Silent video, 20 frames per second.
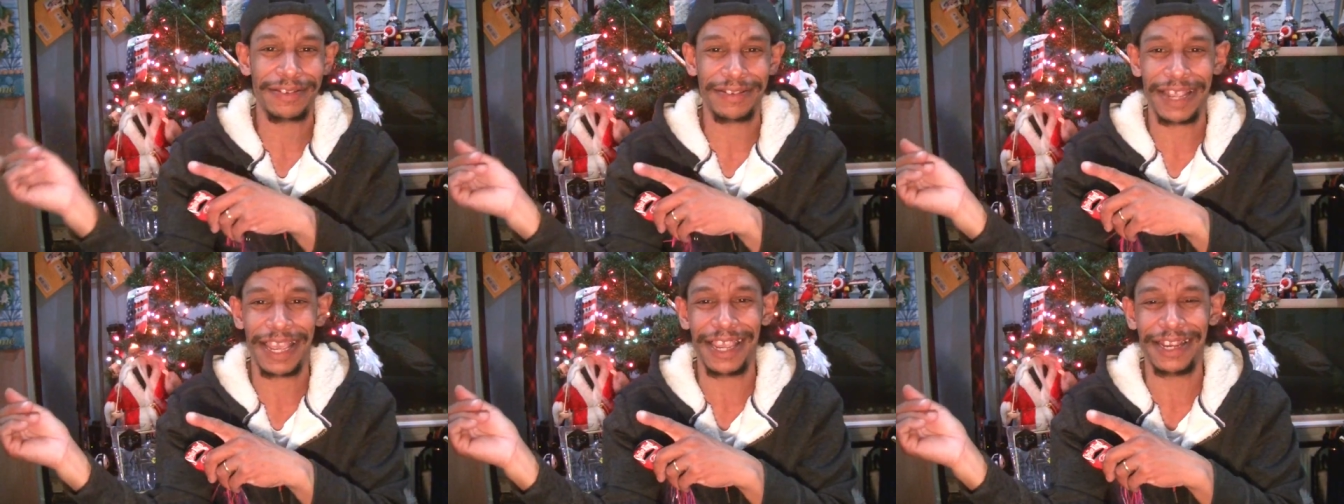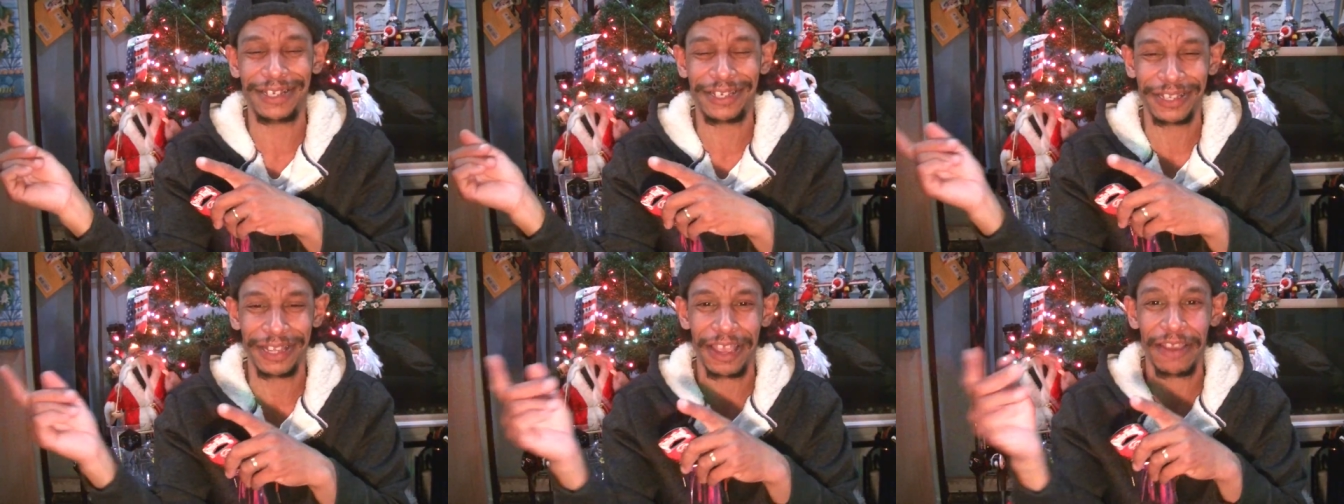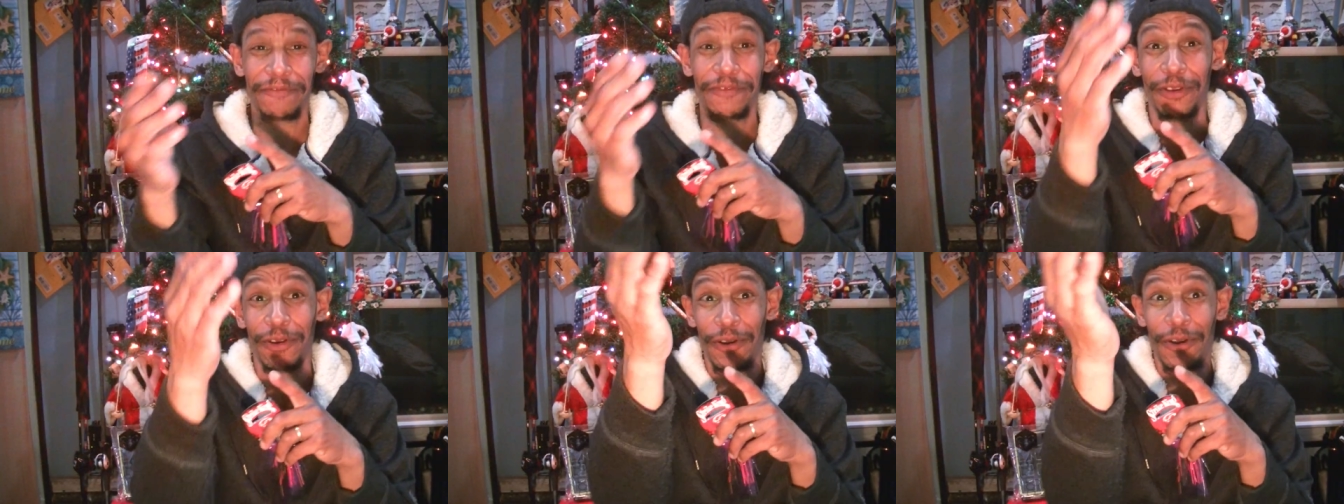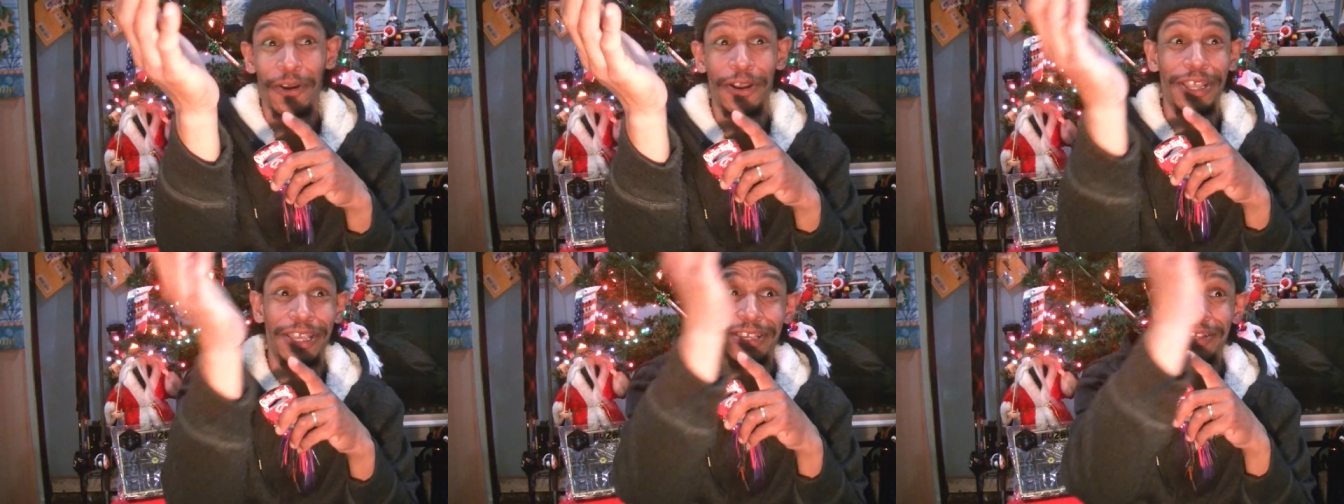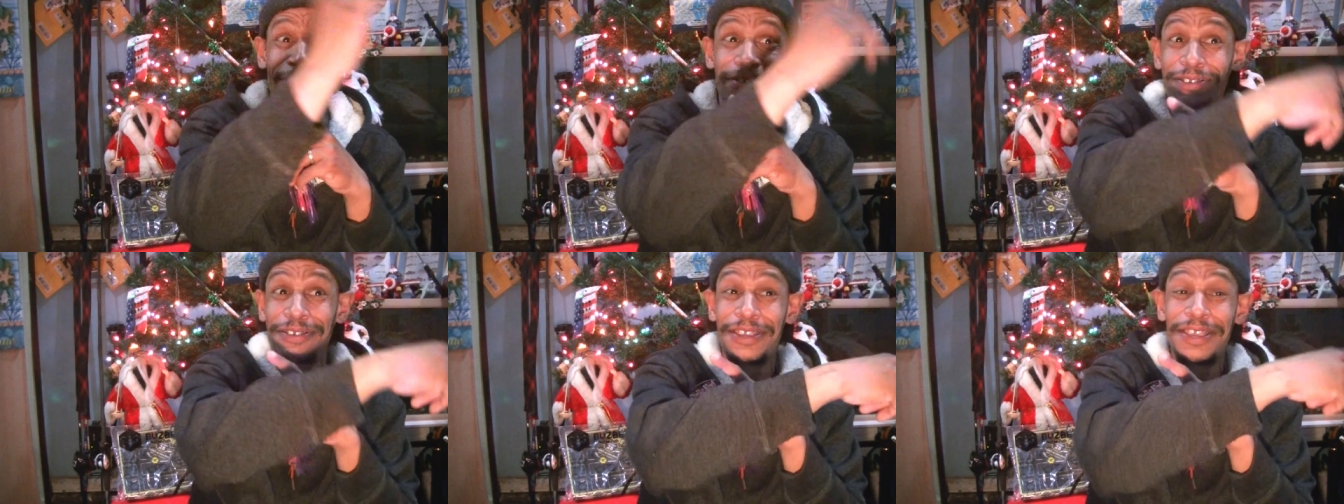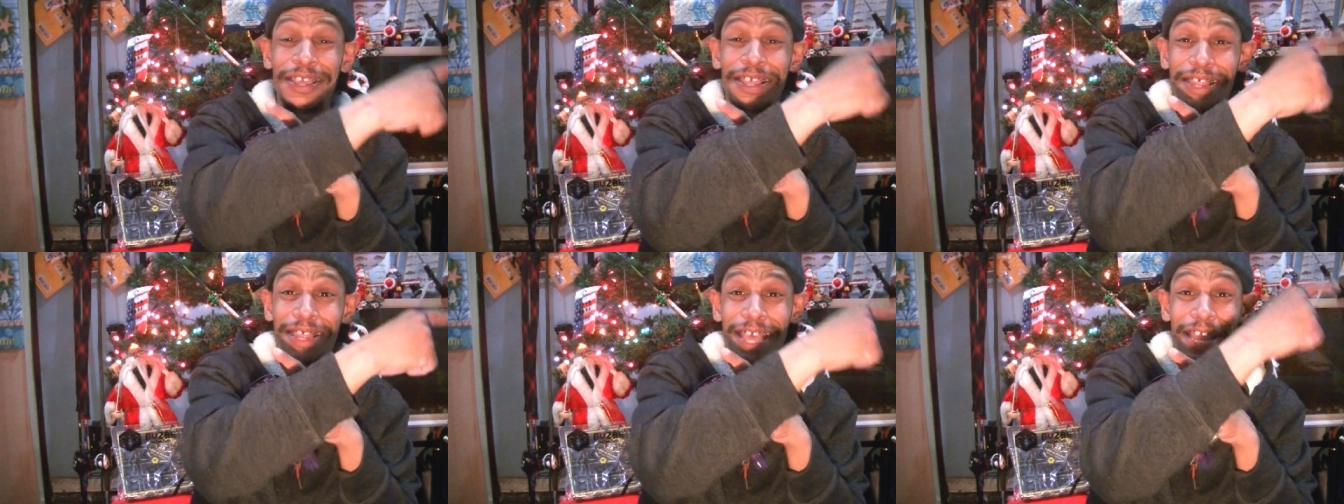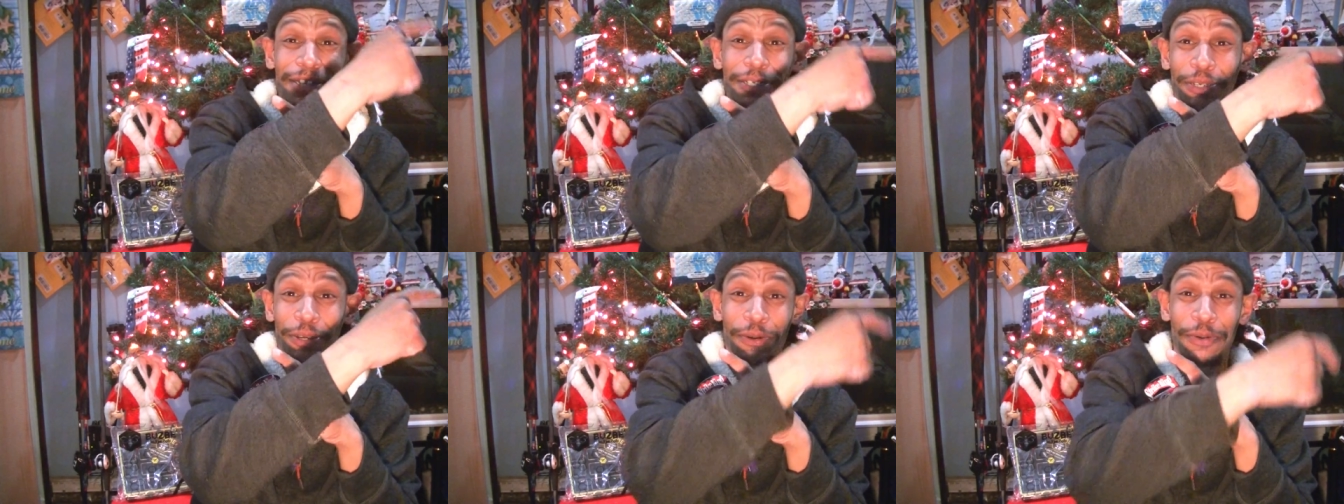stage left, audience.
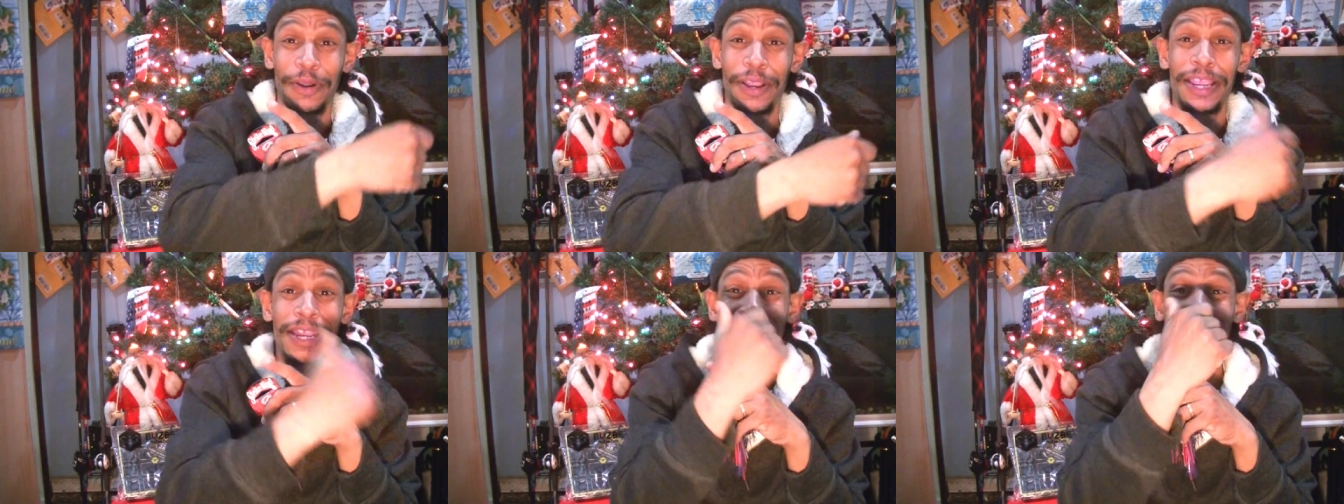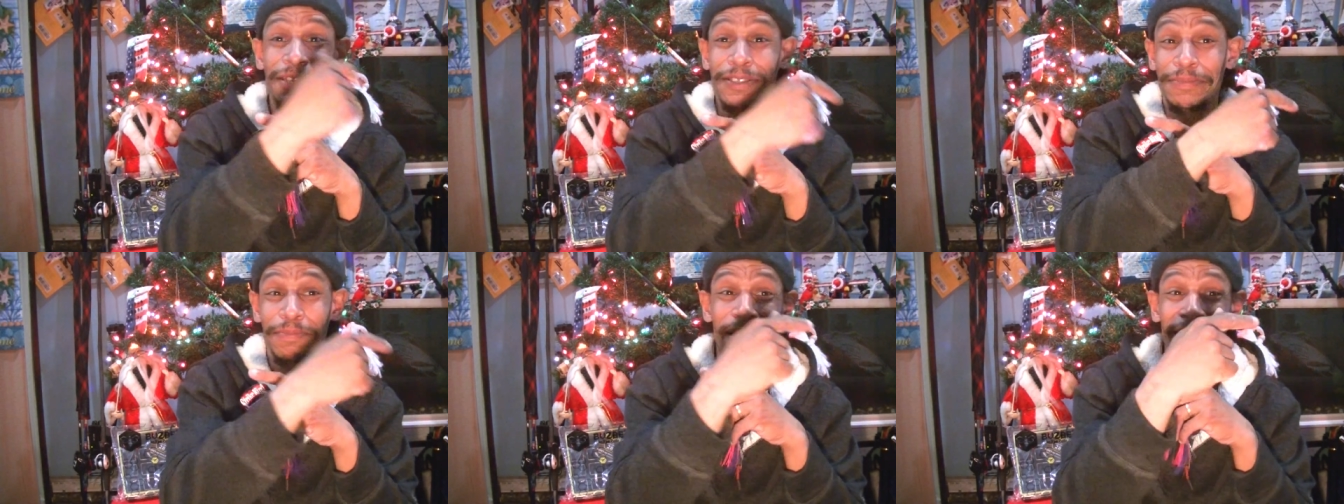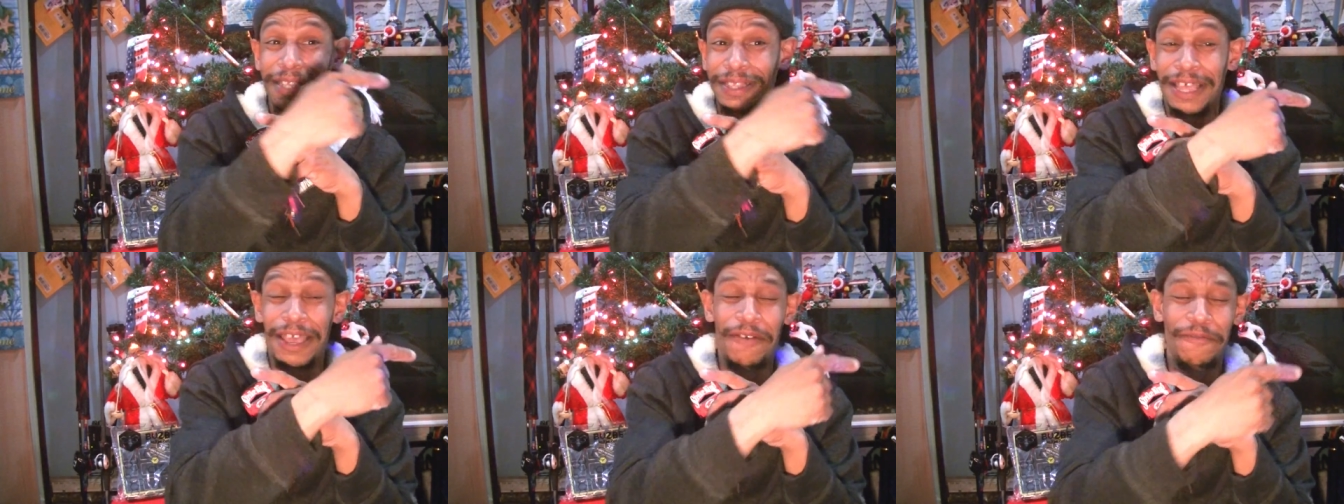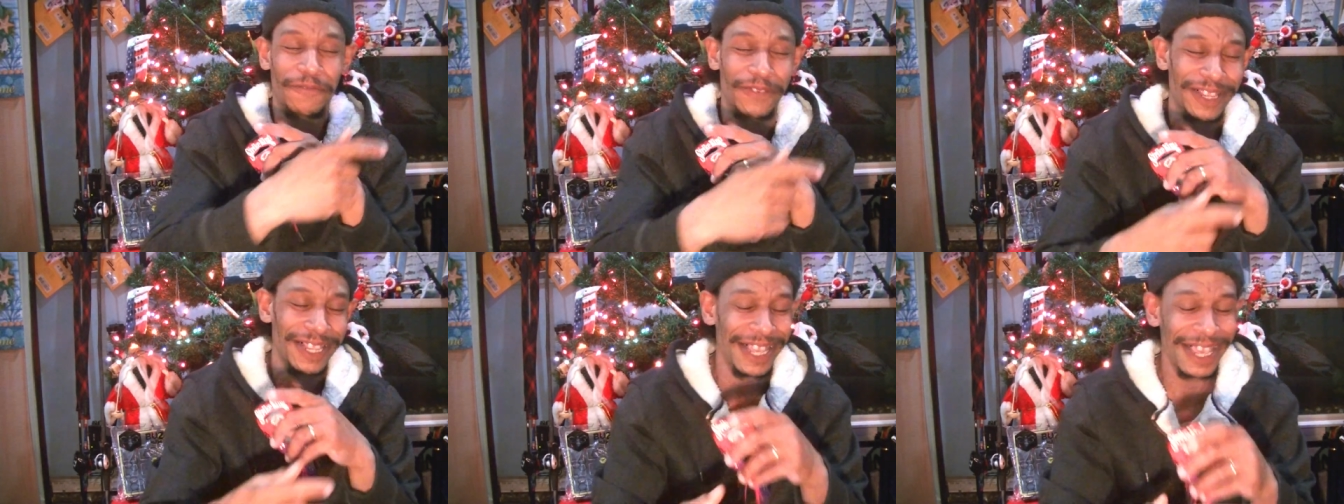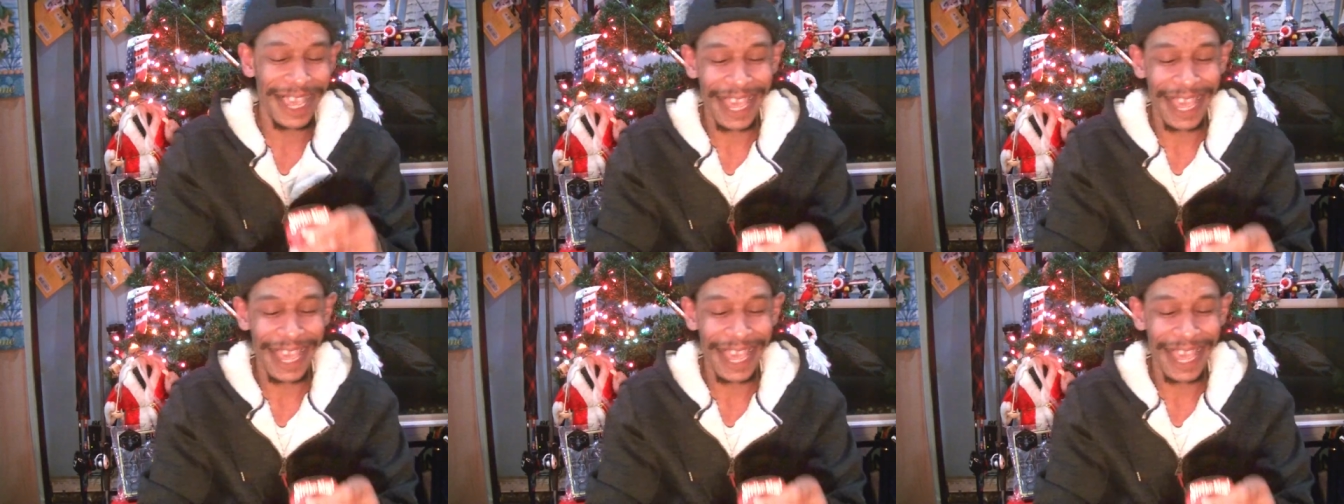That's your right, it's my left.